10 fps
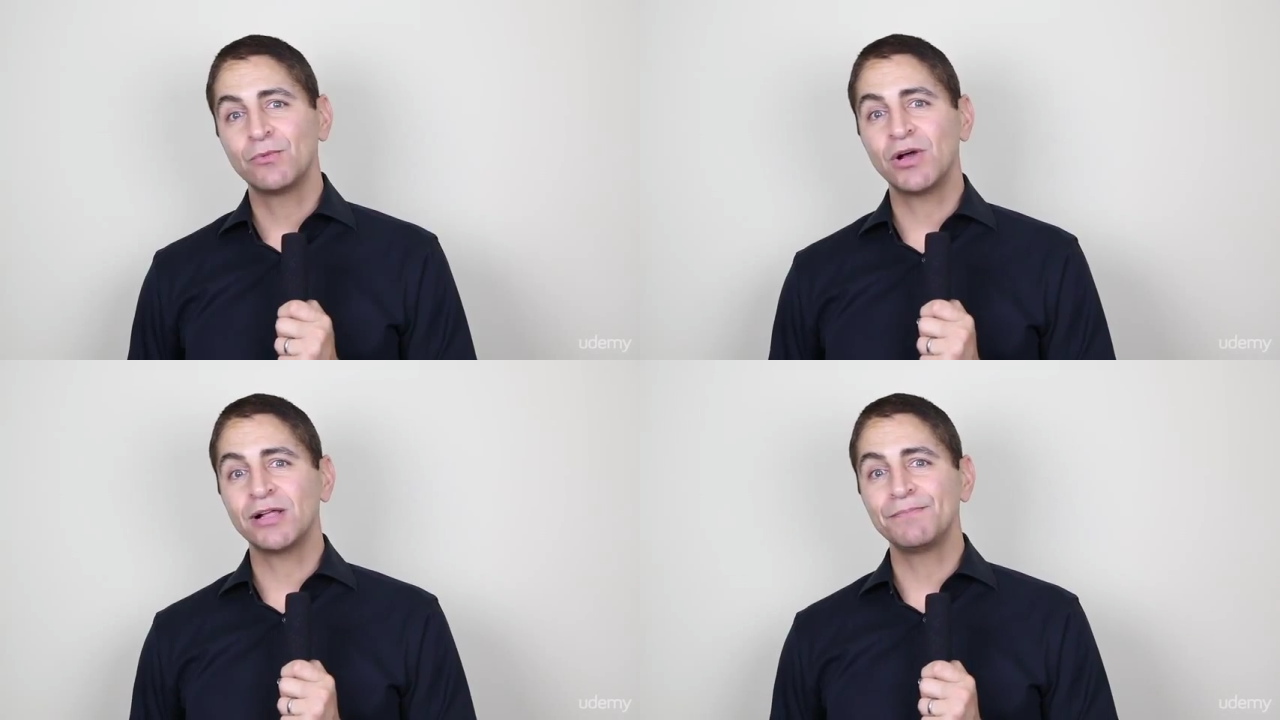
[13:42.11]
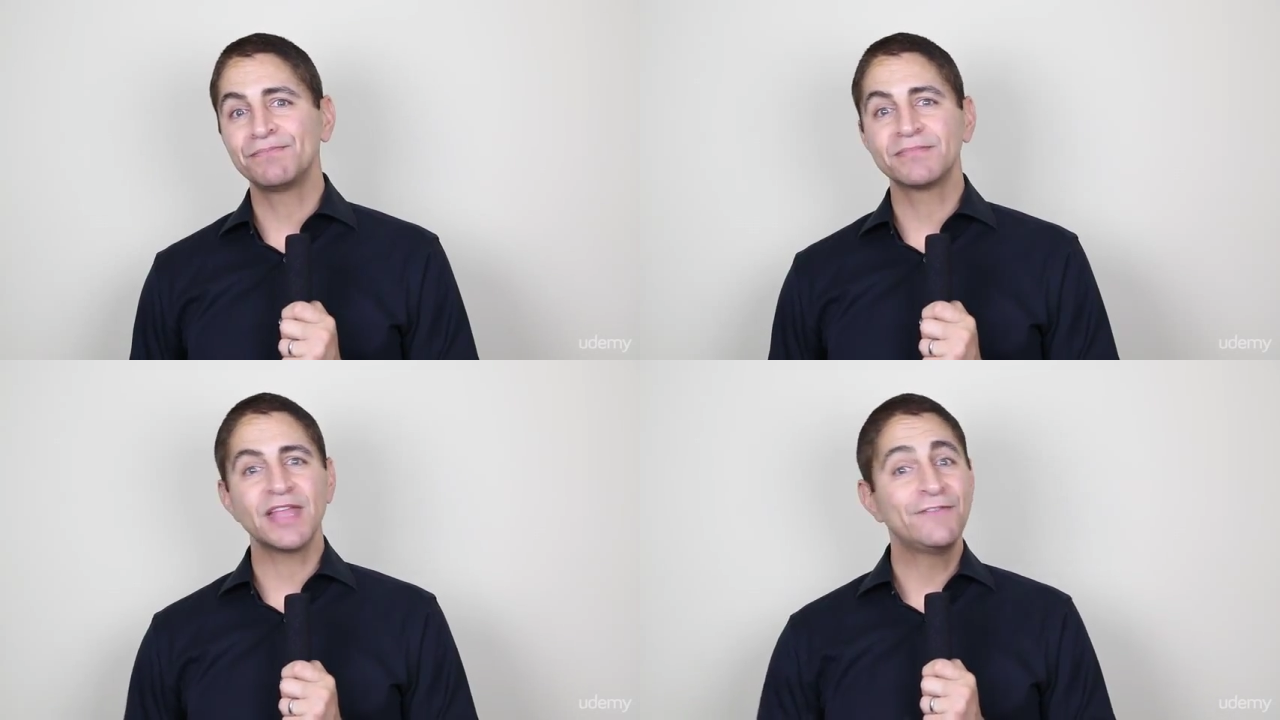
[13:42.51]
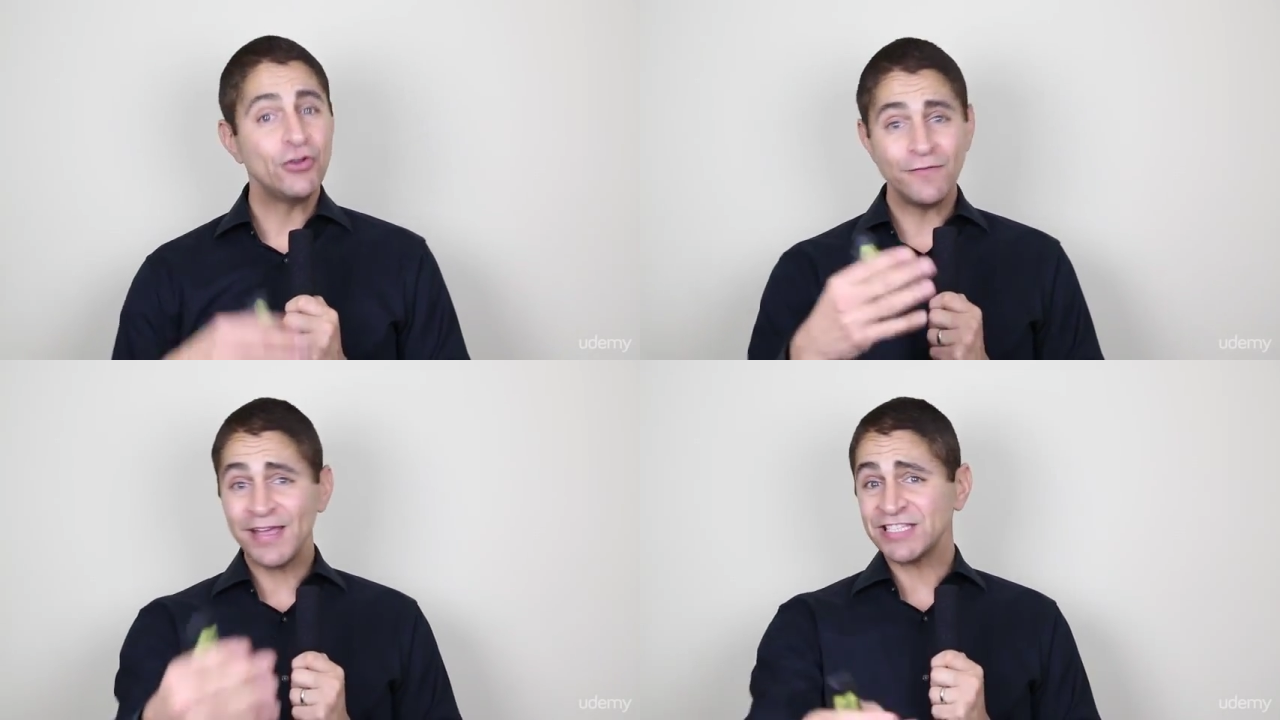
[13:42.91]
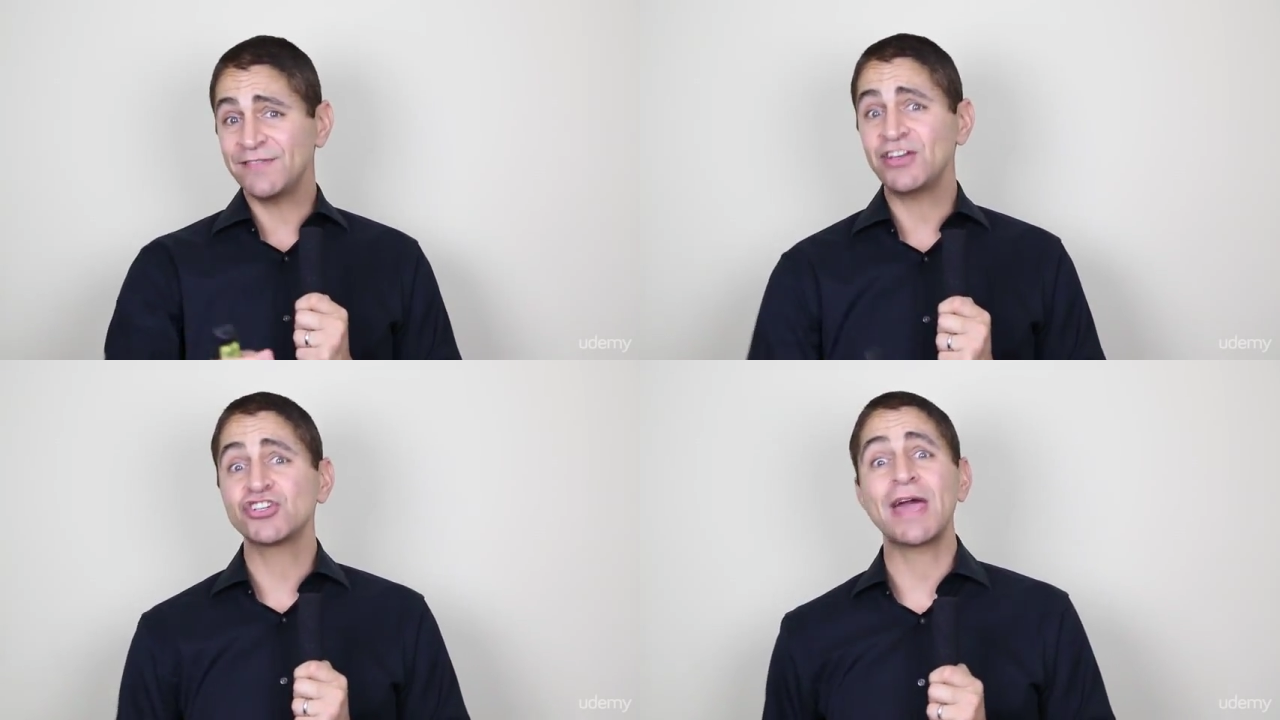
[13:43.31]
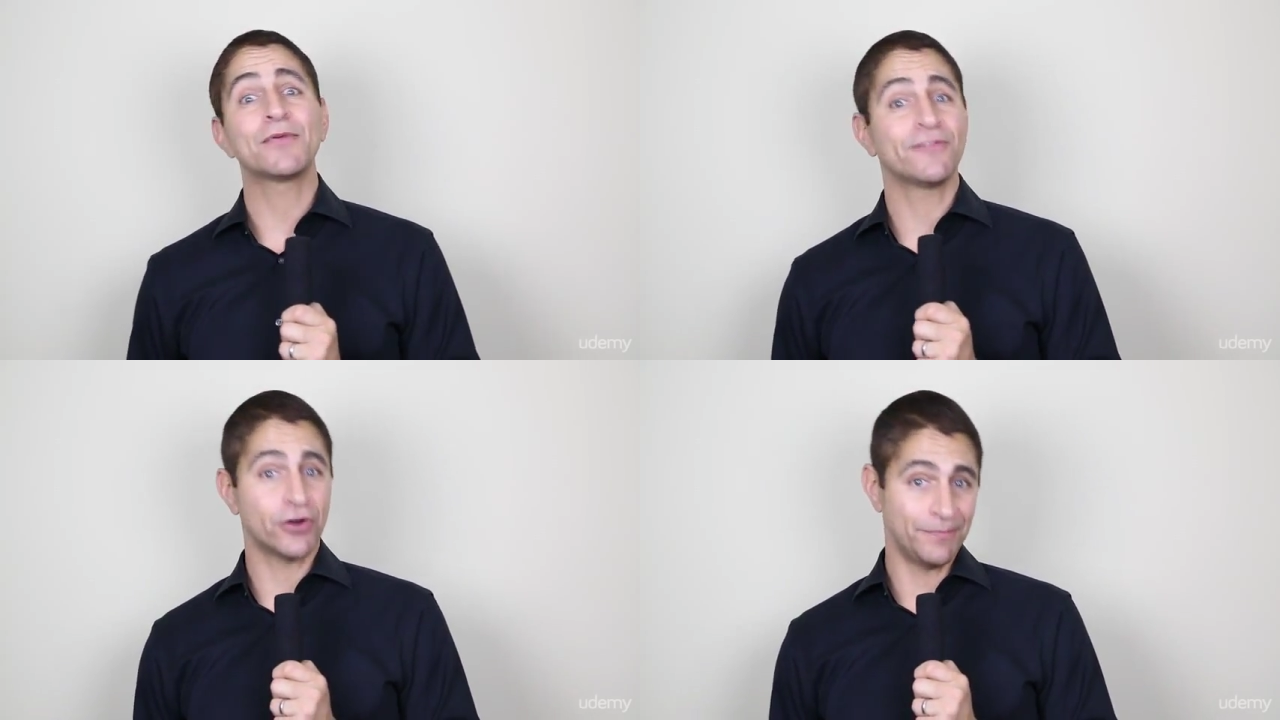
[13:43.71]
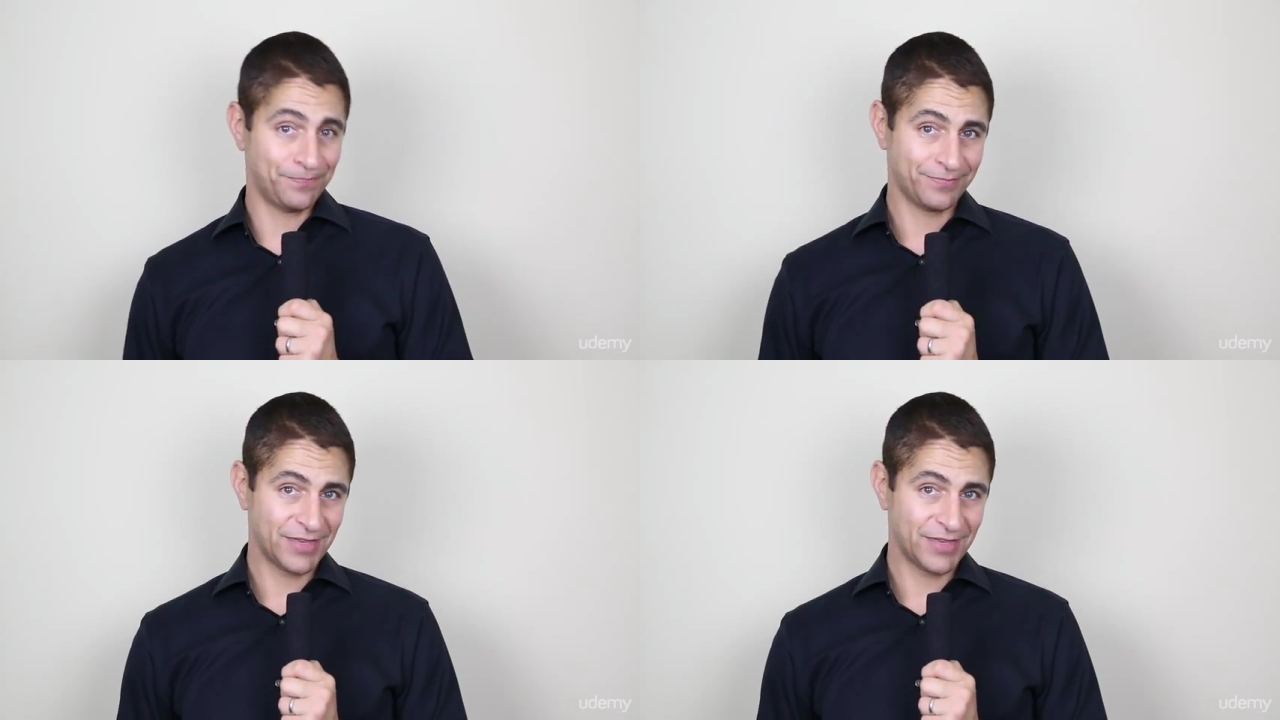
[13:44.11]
Well, if you invest in a venture capital firm,